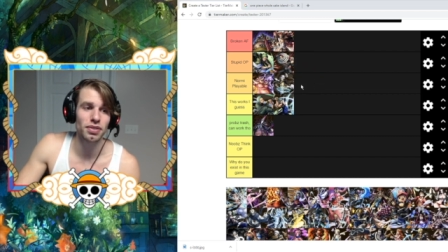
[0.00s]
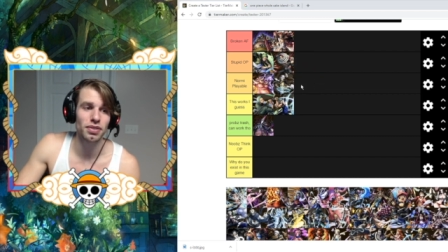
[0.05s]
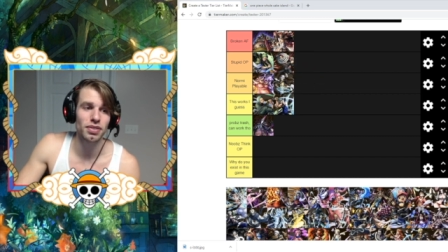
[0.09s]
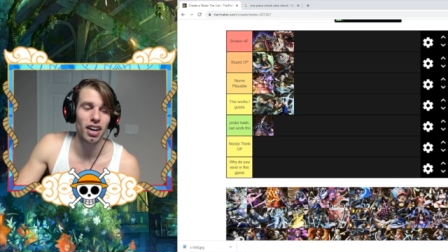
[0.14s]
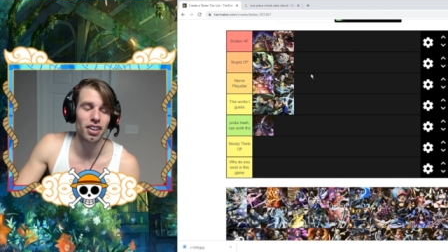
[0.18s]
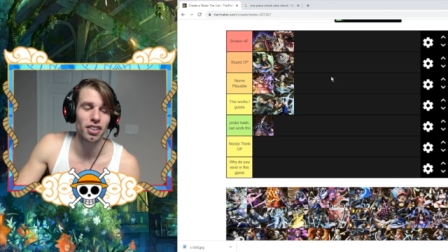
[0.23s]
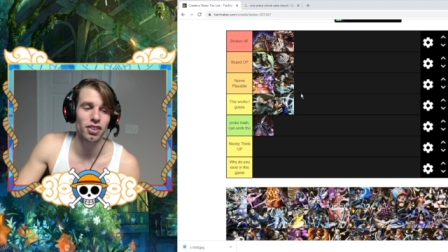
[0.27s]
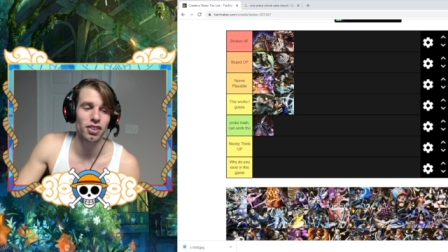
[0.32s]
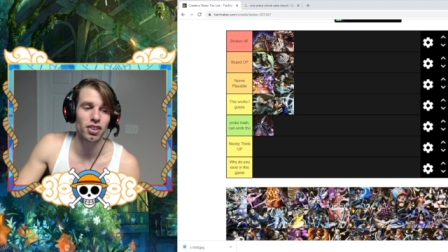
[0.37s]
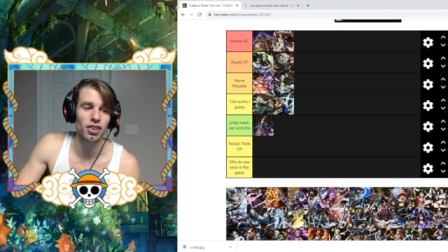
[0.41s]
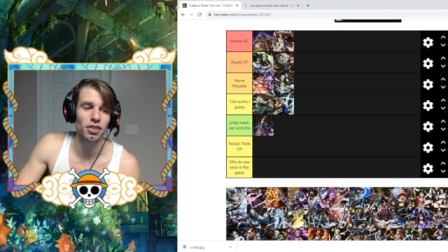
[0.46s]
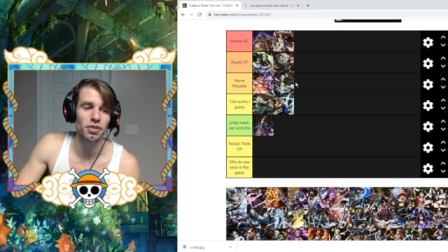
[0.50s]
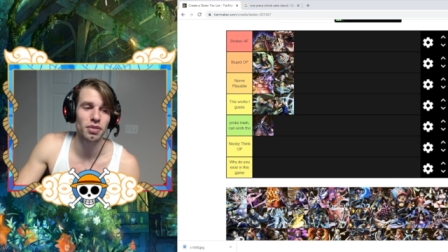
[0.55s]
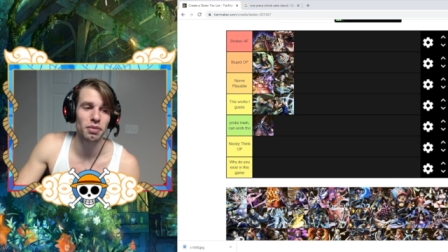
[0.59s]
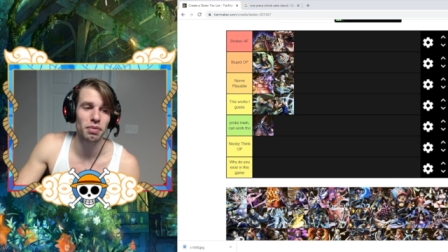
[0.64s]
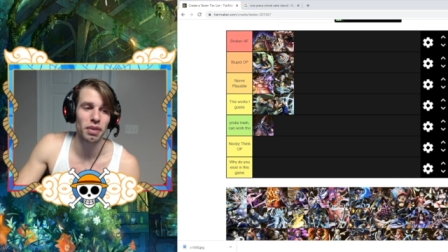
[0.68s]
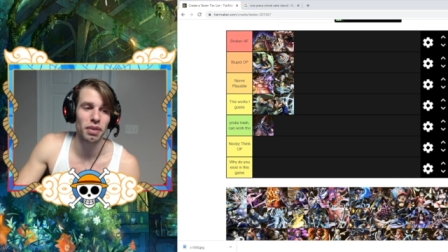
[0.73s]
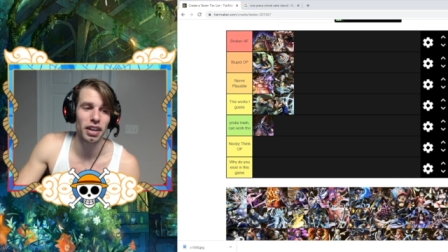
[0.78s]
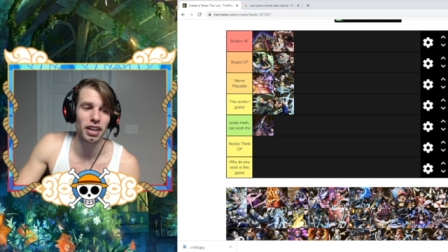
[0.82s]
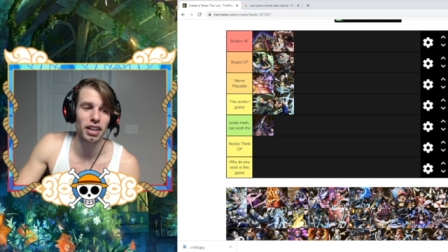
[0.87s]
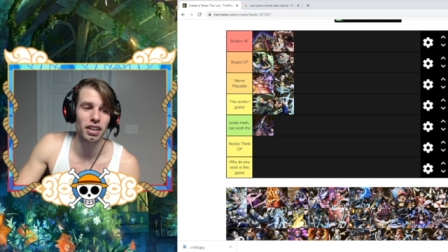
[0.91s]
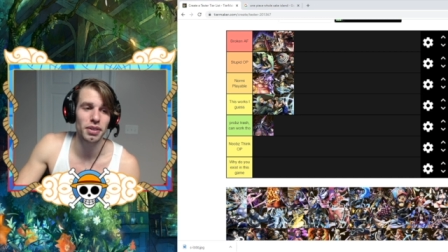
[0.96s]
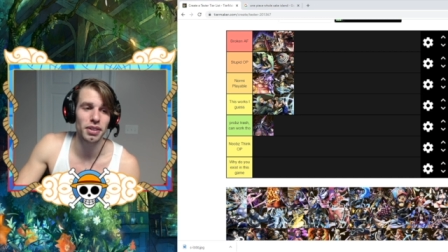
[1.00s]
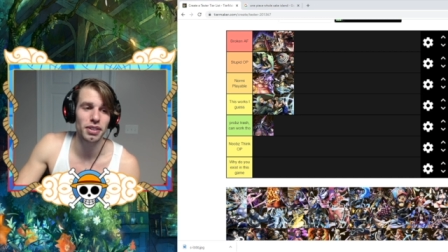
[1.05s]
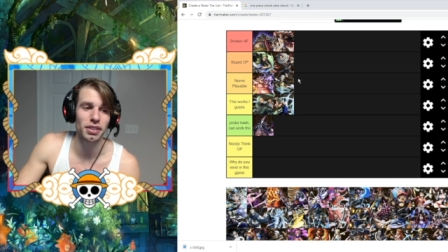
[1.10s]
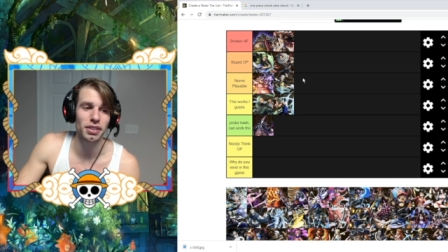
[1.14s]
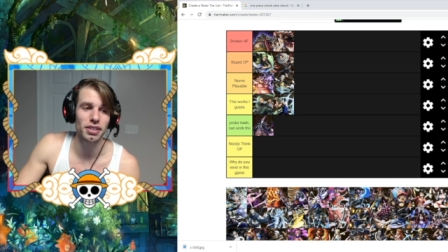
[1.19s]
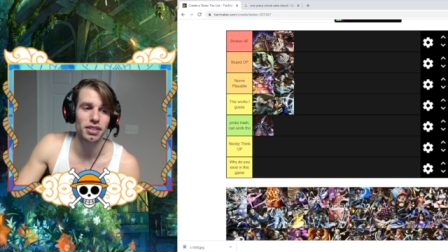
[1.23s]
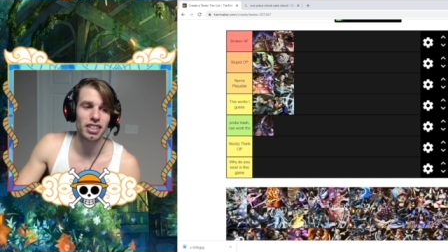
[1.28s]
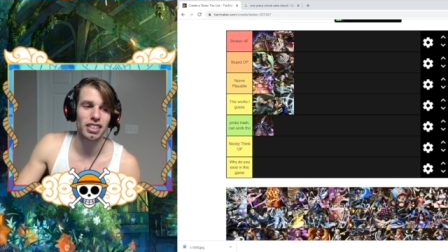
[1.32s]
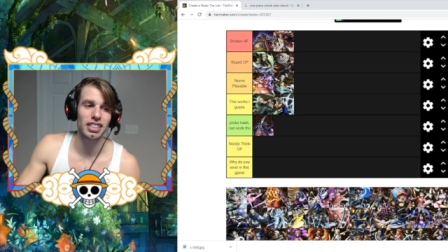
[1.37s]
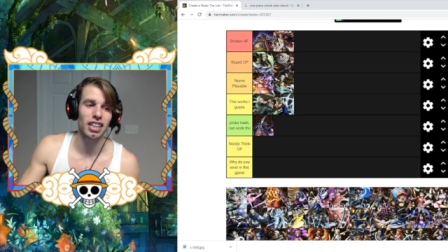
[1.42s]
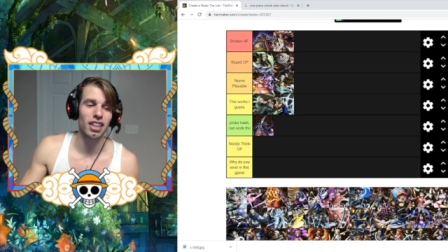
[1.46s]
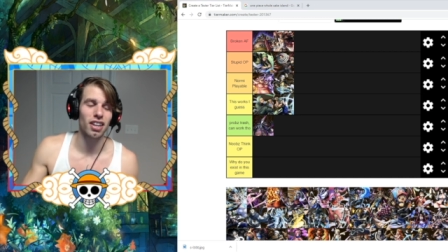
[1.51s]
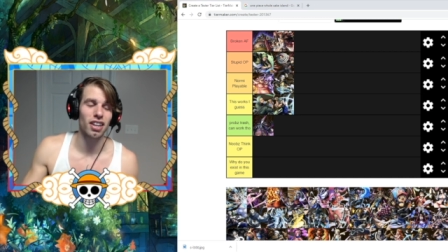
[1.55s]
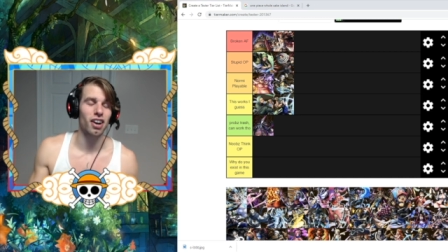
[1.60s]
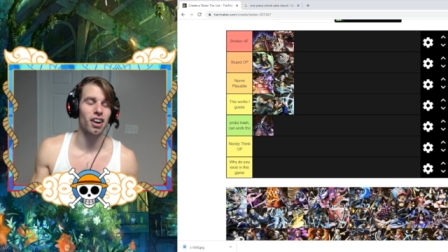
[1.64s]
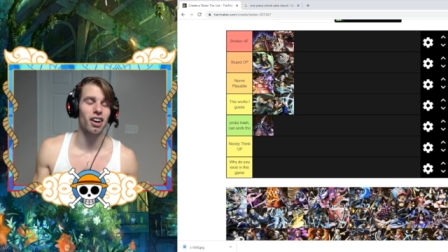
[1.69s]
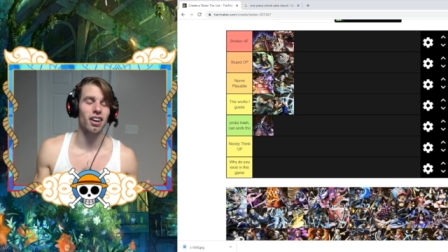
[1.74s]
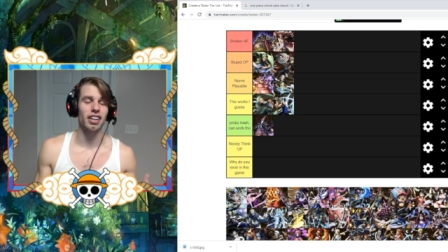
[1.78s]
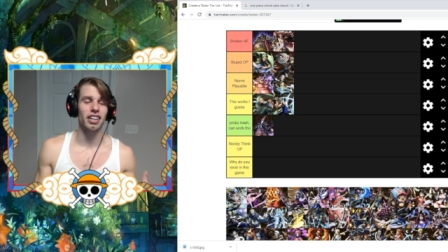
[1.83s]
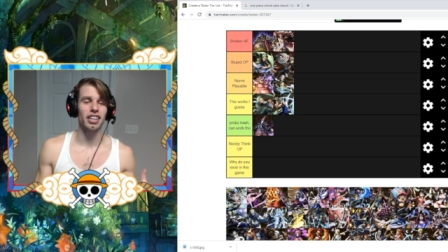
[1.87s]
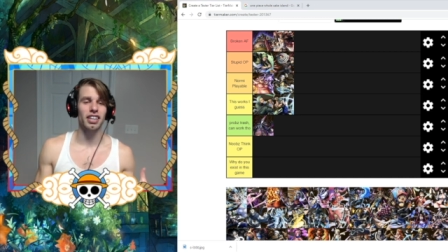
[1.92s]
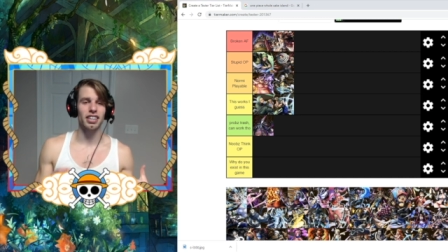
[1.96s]
I'll throw him in playable because
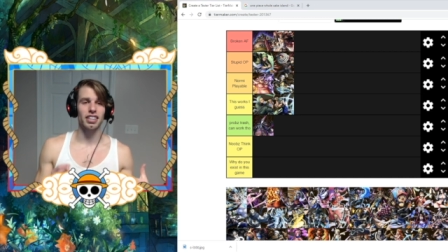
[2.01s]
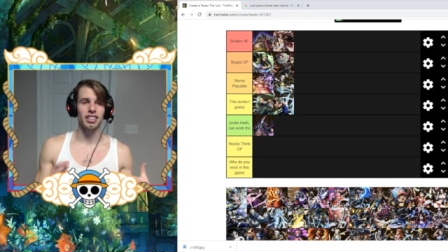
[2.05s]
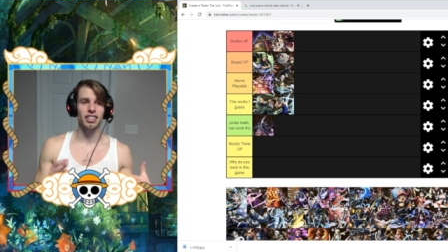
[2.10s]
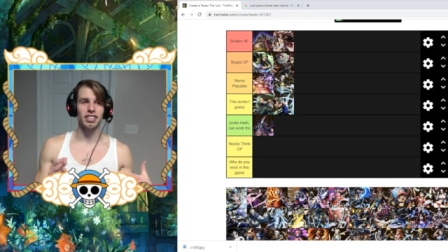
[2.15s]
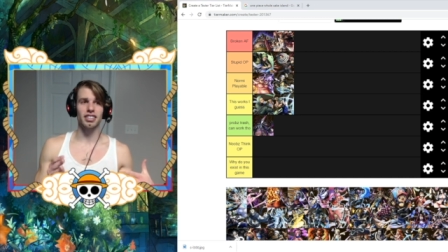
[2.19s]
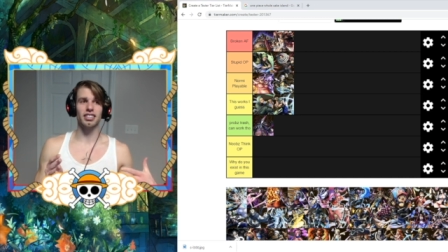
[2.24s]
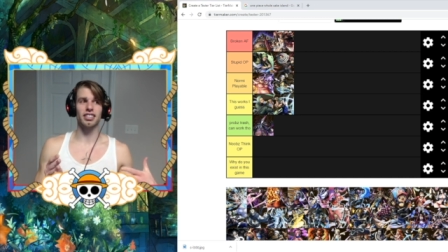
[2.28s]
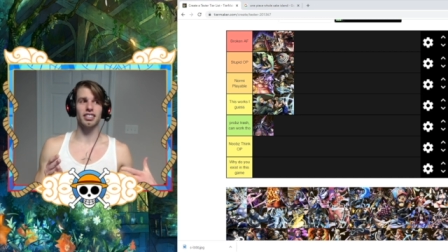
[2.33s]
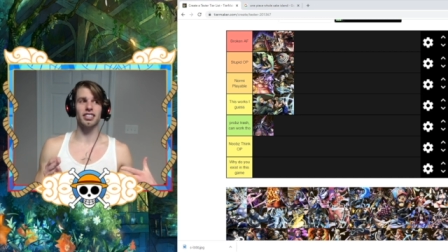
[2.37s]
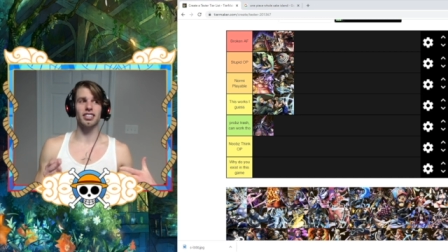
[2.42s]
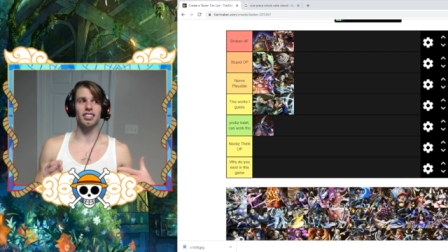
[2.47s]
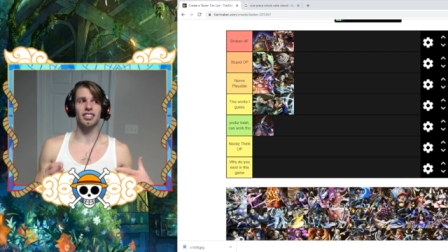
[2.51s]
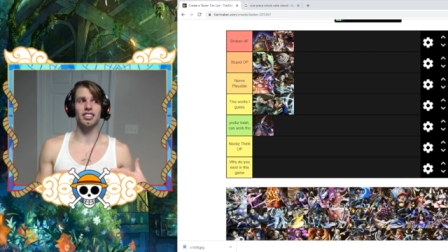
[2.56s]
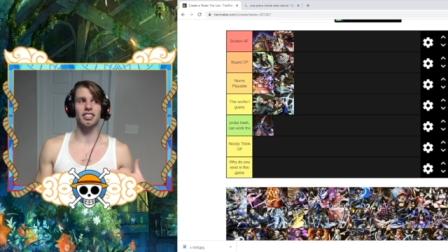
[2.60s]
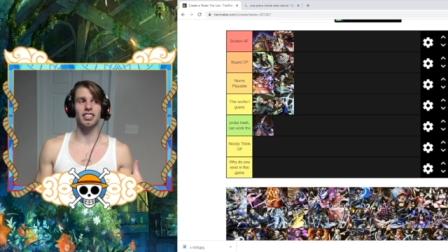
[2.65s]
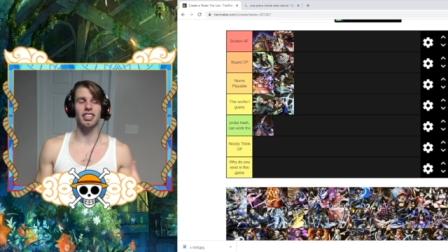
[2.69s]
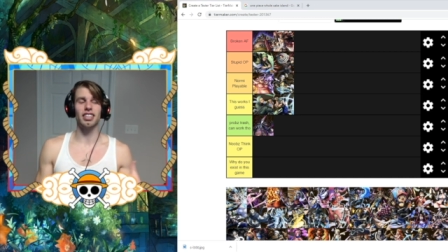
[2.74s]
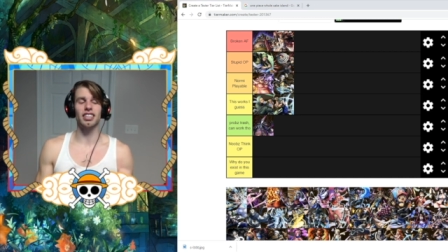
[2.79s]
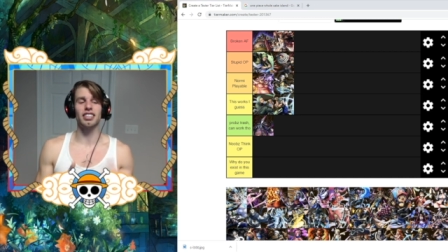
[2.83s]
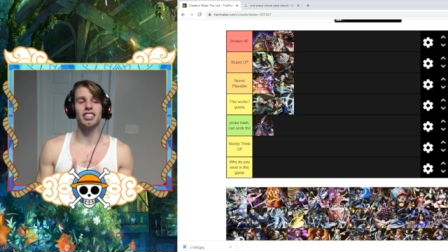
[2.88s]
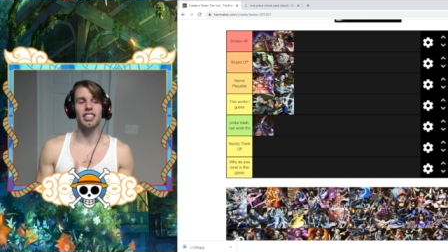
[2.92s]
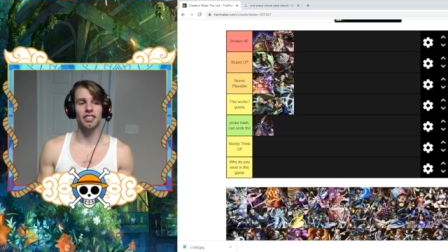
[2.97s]
Law he's